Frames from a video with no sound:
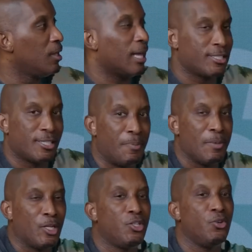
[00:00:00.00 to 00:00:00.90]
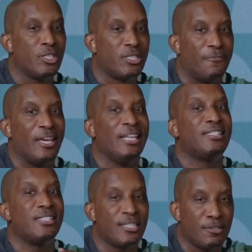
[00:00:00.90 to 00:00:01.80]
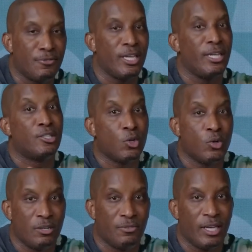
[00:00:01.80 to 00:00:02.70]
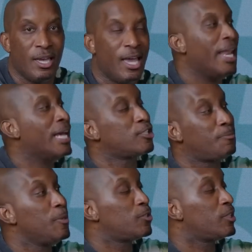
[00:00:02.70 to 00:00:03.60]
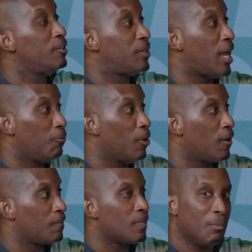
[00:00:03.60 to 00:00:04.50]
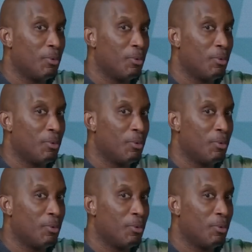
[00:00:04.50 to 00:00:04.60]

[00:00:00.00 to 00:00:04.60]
Like some people are doing stuff instinctively and intuitively, and that's a spiritual gift at work.